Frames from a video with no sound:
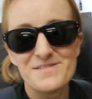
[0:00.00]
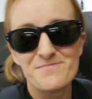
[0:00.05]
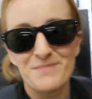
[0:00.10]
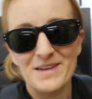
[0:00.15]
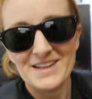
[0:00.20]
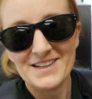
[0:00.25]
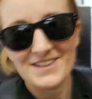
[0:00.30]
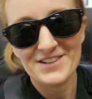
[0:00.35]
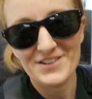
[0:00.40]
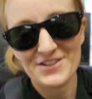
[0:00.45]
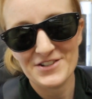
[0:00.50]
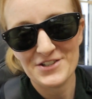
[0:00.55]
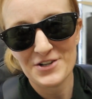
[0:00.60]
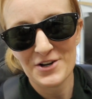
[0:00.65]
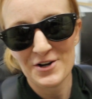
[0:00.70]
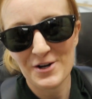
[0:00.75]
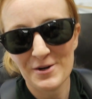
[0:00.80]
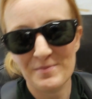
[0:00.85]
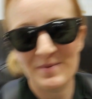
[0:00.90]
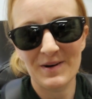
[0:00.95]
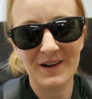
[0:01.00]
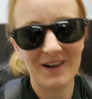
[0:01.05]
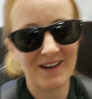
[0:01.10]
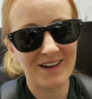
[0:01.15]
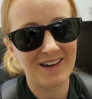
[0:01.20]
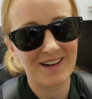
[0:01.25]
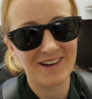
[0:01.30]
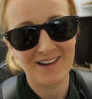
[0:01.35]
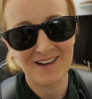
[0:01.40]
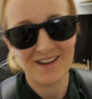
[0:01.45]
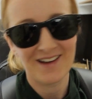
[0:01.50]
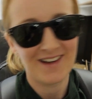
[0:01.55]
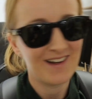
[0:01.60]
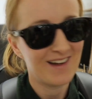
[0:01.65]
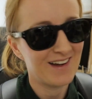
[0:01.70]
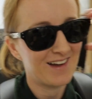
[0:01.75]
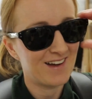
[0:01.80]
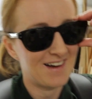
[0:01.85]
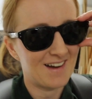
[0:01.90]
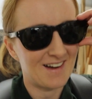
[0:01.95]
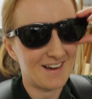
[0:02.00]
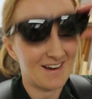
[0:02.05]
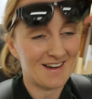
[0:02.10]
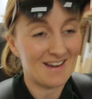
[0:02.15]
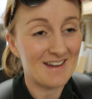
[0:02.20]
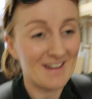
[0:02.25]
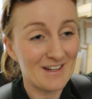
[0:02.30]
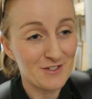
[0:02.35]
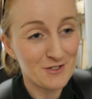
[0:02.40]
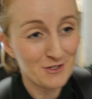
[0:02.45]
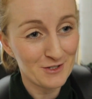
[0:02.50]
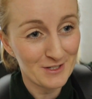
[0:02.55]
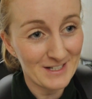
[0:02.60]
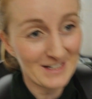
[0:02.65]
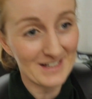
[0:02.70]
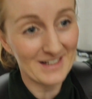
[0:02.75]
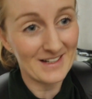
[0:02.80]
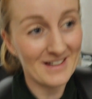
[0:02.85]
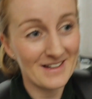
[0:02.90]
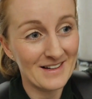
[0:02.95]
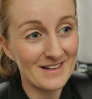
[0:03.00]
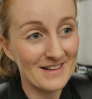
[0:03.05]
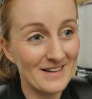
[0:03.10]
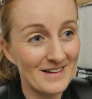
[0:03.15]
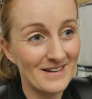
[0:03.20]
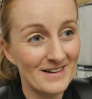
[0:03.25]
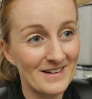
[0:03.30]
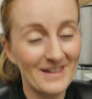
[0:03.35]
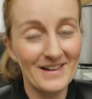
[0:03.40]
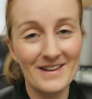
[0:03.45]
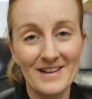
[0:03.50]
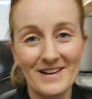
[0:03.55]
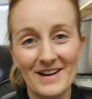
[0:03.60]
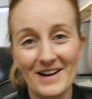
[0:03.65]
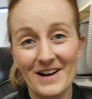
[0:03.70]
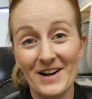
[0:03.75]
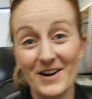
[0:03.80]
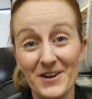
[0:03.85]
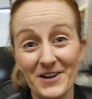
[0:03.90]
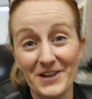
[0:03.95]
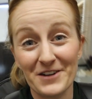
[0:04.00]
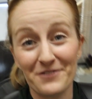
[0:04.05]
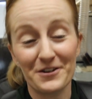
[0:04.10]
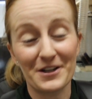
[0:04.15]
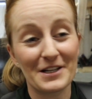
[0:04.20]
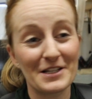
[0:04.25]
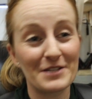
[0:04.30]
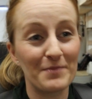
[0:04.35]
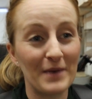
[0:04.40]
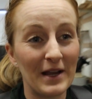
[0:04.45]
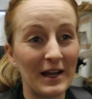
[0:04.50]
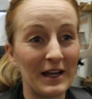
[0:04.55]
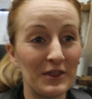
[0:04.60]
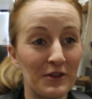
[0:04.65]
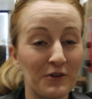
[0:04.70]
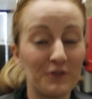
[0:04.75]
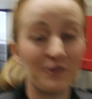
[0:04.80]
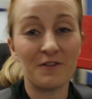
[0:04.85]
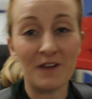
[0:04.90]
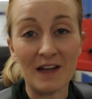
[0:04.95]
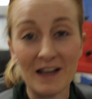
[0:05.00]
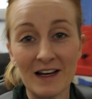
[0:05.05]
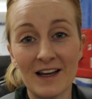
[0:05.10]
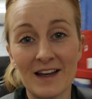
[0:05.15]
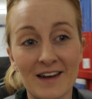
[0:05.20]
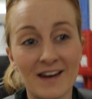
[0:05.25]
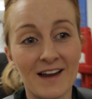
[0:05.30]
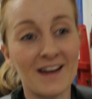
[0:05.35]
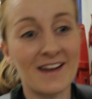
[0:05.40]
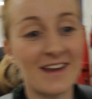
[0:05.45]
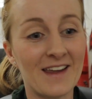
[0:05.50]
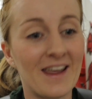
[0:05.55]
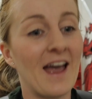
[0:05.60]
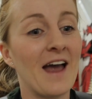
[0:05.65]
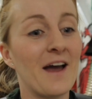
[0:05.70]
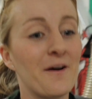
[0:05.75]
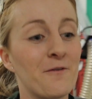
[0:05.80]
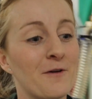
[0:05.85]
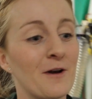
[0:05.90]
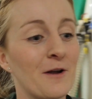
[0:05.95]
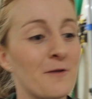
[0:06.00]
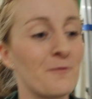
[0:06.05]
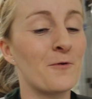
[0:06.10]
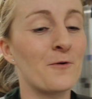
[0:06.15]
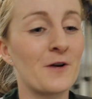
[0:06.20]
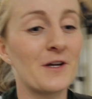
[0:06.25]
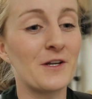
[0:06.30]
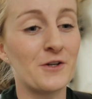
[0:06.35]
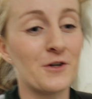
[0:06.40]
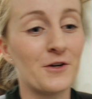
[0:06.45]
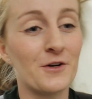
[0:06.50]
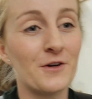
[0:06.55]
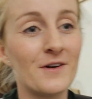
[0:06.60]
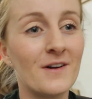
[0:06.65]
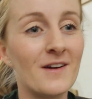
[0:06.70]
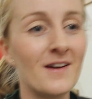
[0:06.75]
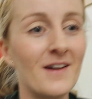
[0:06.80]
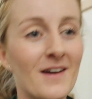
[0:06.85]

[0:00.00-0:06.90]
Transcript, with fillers: Made it to the shop. Literally can't even explain the feeling that I get when I walk in here.